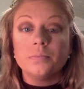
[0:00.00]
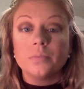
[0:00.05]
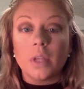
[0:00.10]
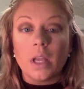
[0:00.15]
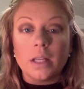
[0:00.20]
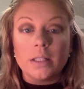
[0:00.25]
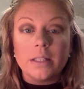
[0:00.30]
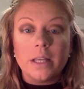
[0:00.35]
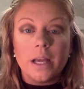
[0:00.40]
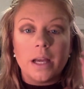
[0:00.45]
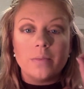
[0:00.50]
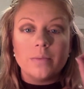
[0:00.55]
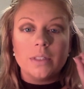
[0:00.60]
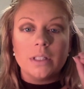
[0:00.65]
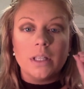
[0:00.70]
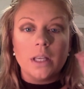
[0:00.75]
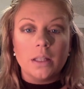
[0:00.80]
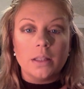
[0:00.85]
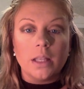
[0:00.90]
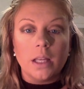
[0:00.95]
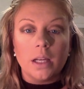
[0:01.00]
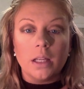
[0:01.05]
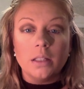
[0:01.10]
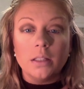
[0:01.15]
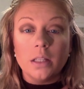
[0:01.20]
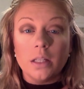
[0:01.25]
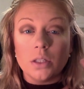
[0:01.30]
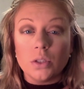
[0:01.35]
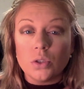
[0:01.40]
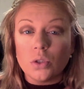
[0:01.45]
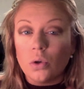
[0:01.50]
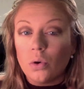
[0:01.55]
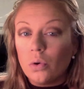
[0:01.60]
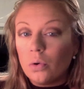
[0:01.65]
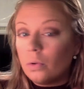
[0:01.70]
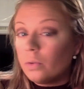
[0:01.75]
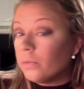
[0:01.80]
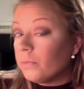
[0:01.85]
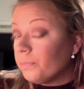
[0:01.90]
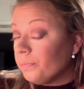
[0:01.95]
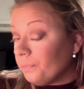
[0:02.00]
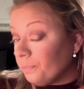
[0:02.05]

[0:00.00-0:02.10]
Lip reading: I tap to get that initial